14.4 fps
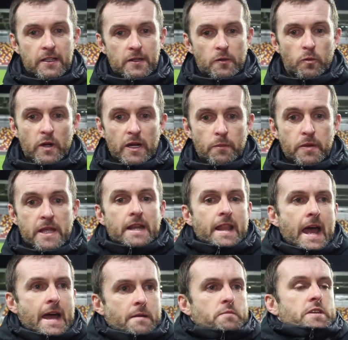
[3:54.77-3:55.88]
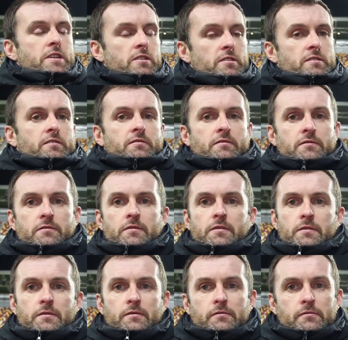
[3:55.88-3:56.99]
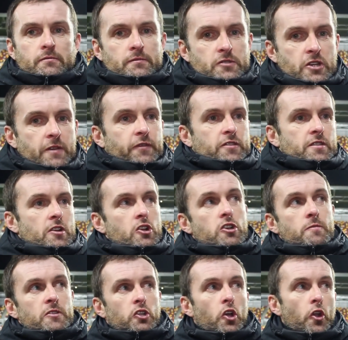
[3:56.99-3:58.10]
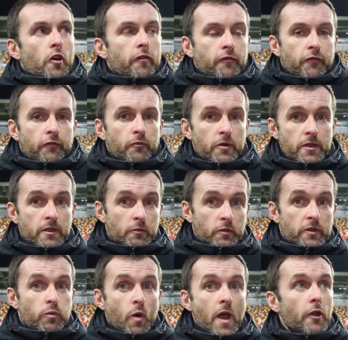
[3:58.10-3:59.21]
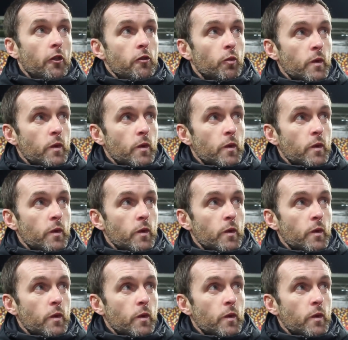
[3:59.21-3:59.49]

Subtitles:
we'll appeal that, because Jefferson Lerma's got off with one on the